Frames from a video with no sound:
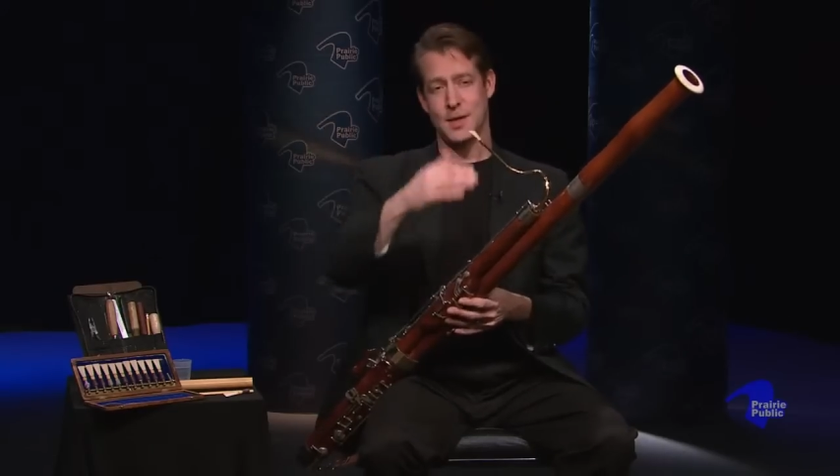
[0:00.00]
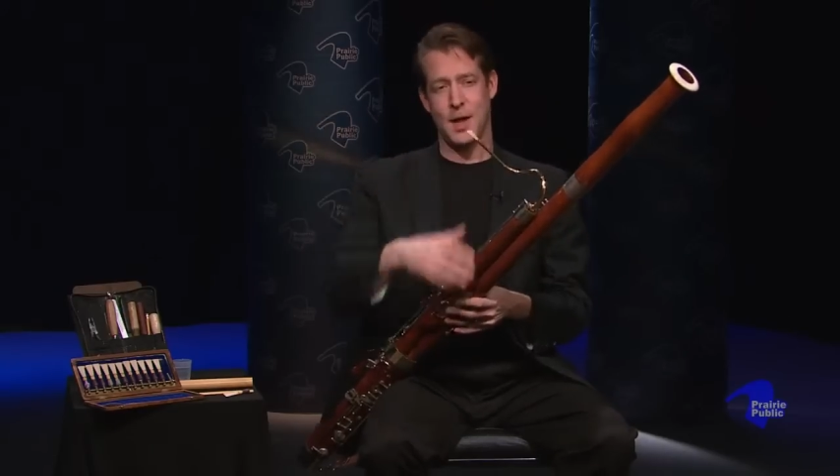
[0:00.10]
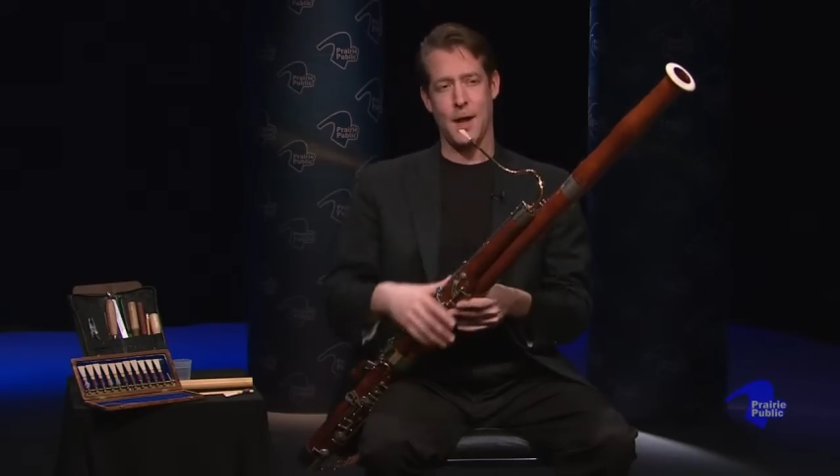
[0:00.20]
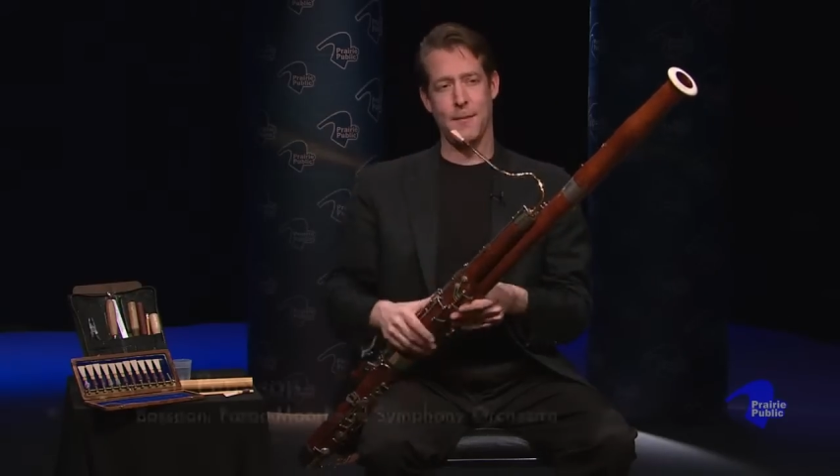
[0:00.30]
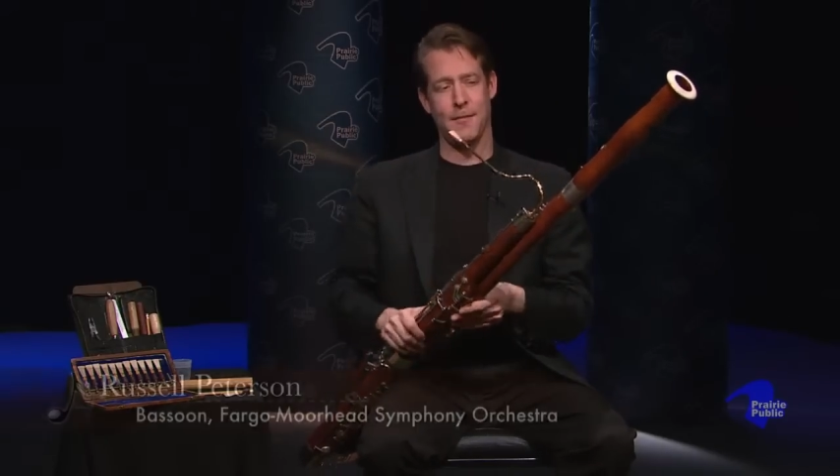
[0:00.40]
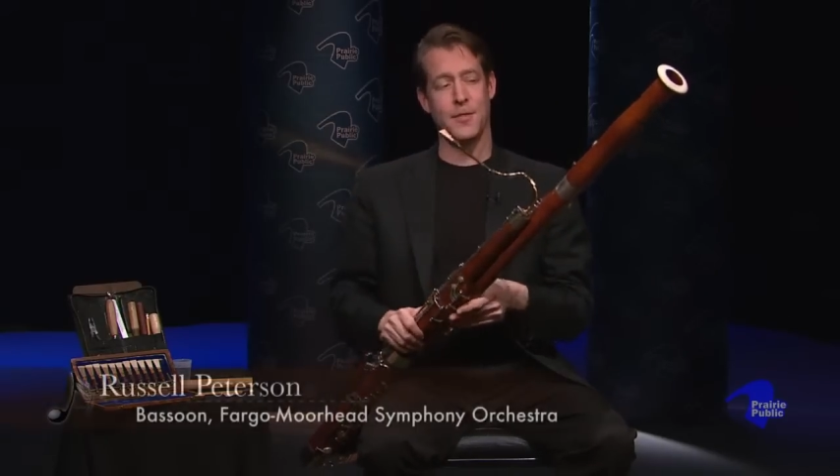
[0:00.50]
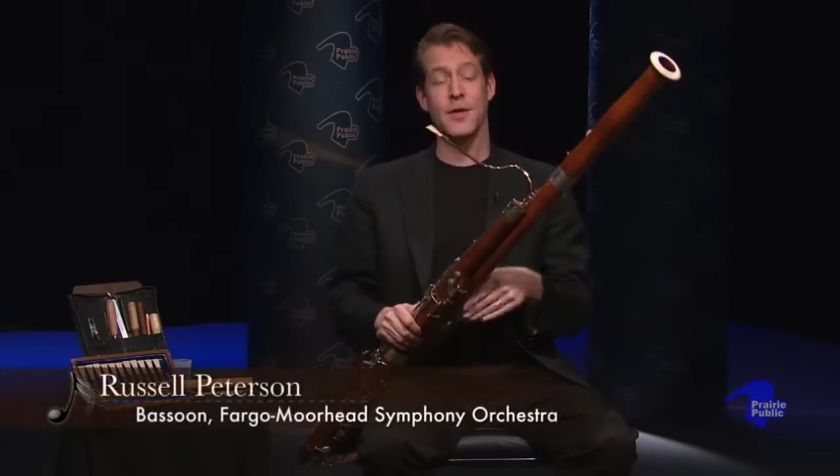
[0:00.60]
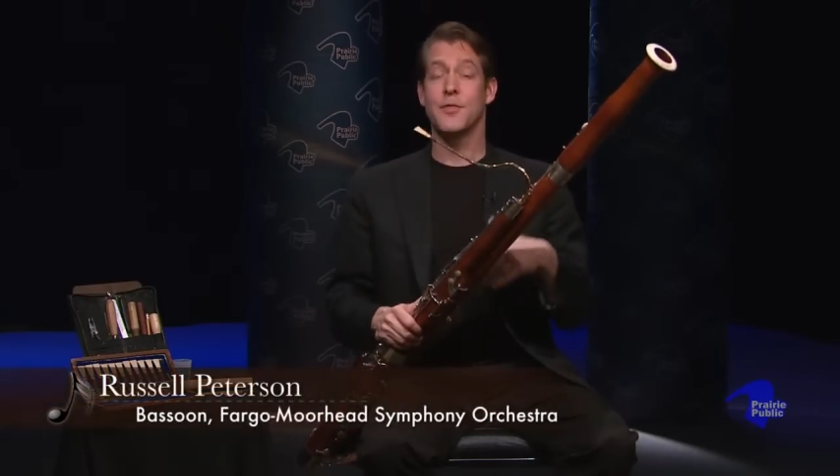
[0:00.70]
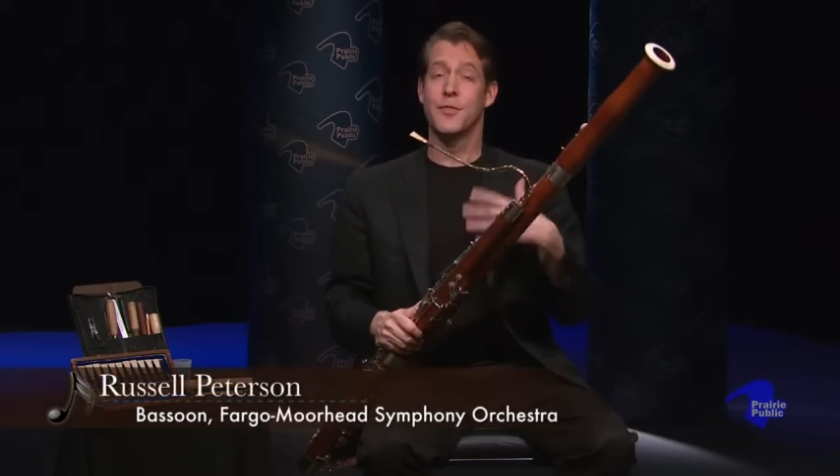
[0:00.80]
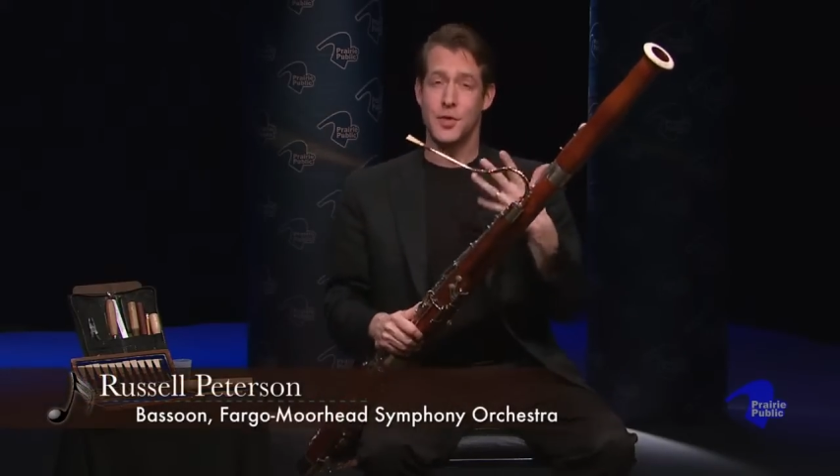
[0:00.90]
a very
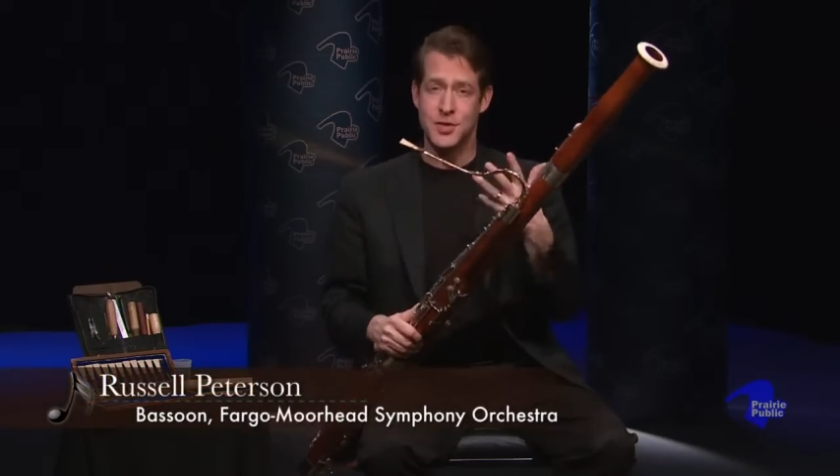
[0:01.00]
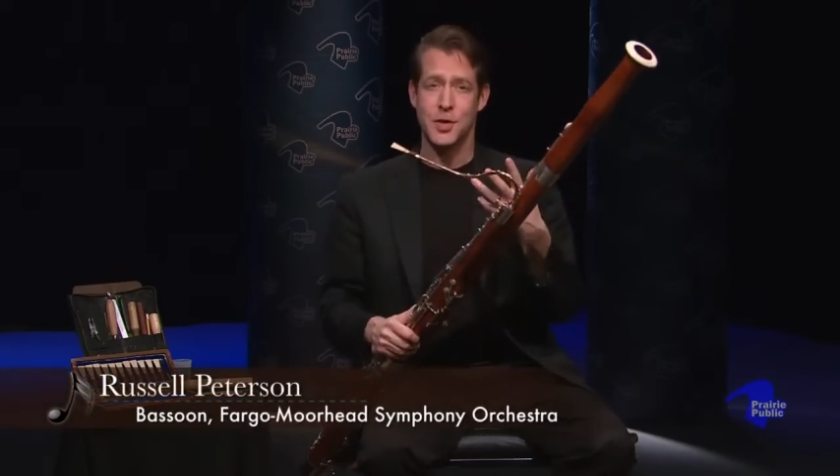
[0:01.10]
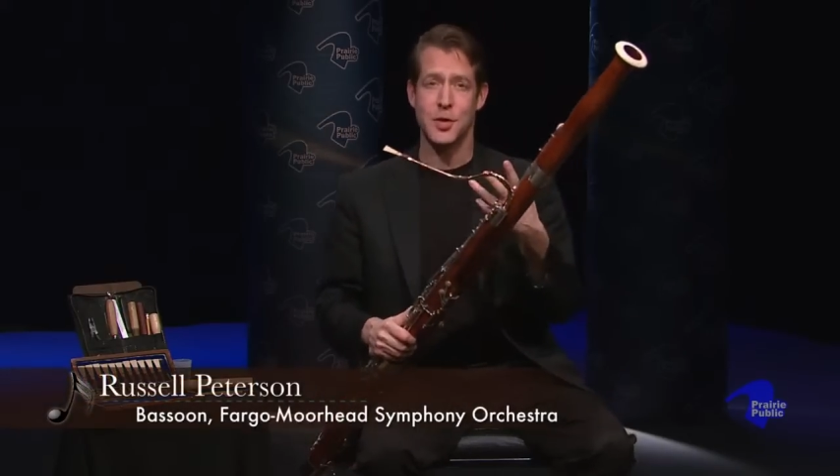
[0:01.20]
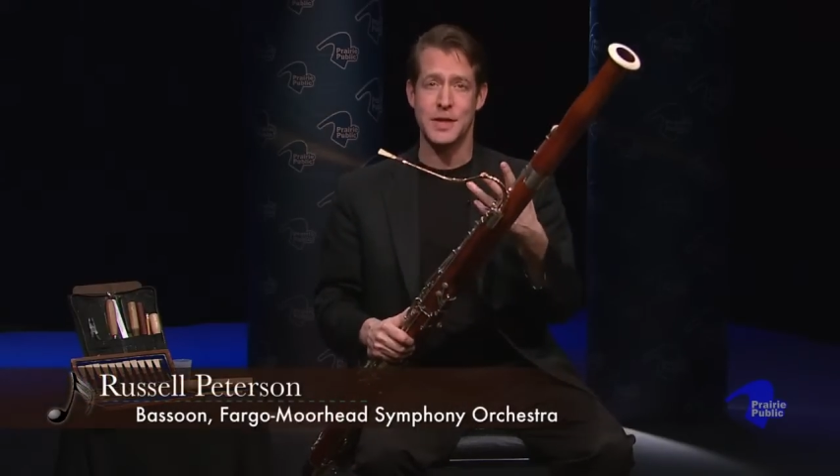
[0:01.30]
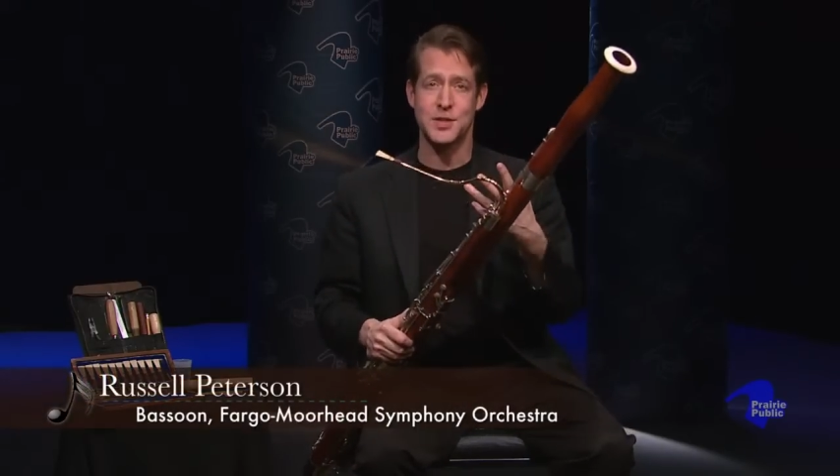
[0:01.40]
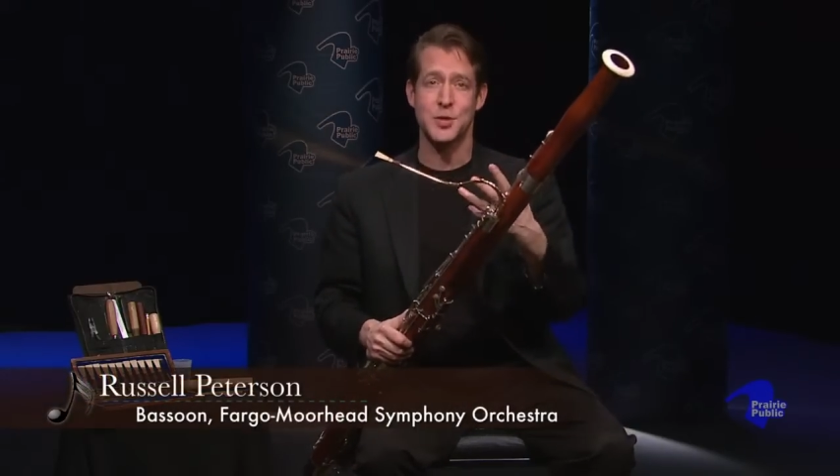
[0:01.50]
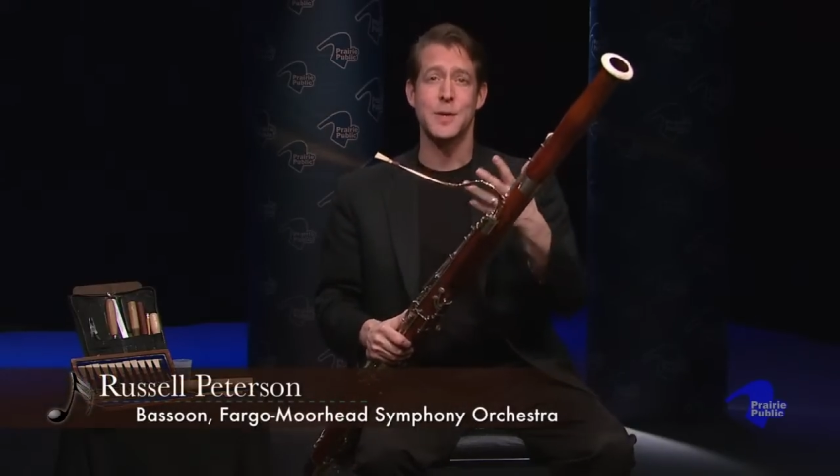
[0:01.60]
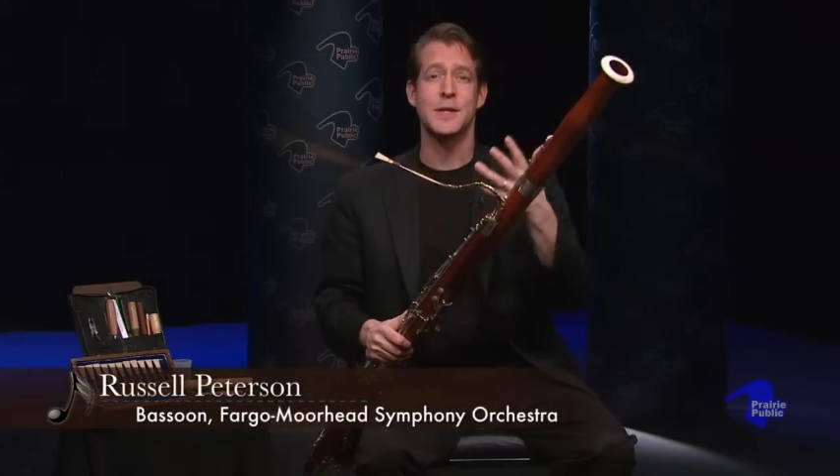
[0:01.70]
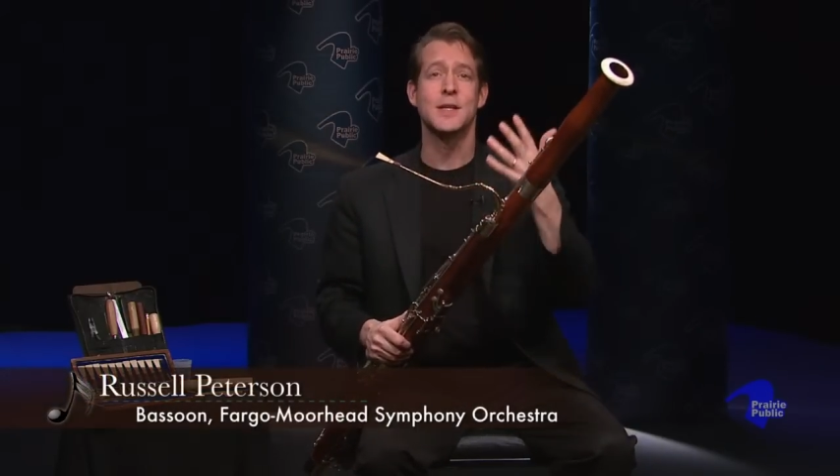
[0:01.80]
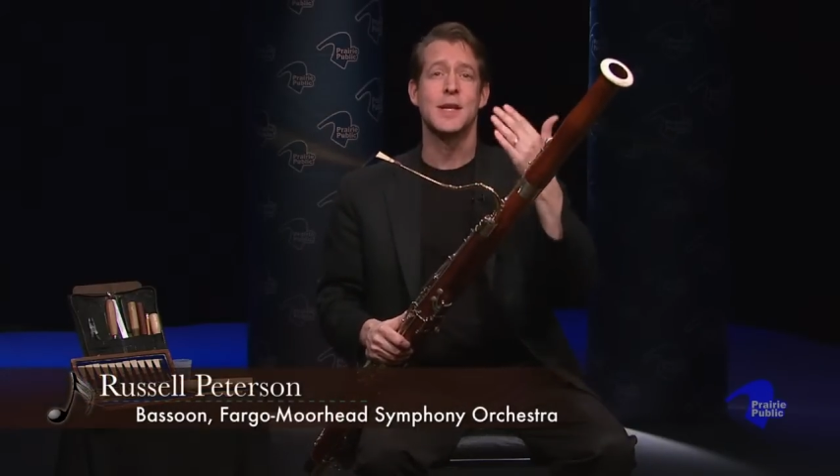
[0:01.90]
versatile
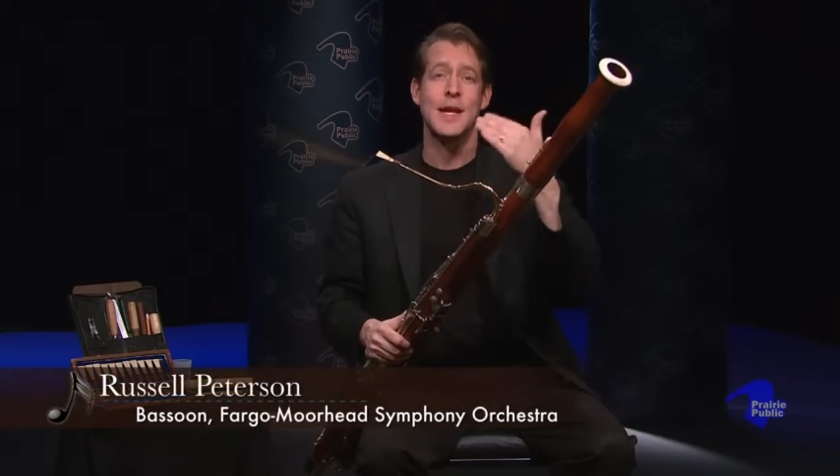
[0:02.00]
instrument.